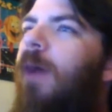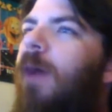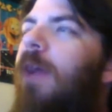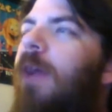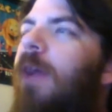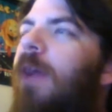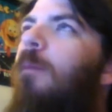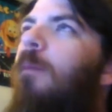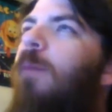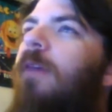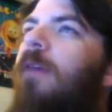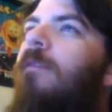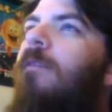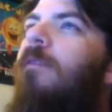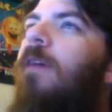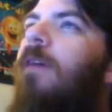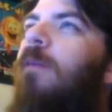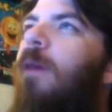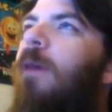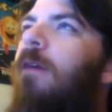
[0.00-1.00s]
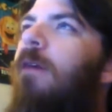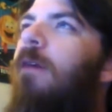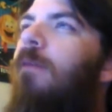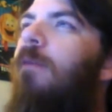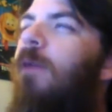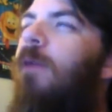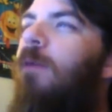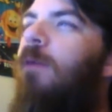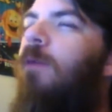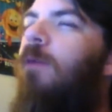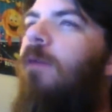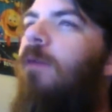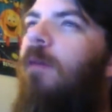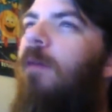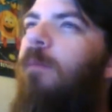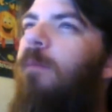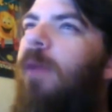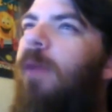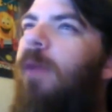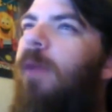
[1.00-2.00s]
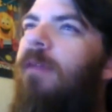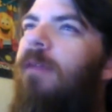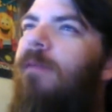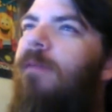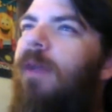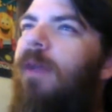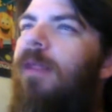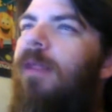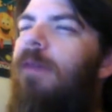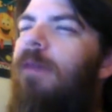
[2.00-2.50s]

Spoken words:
into a big fight with my girlfriend, like one of our biggest fights ever.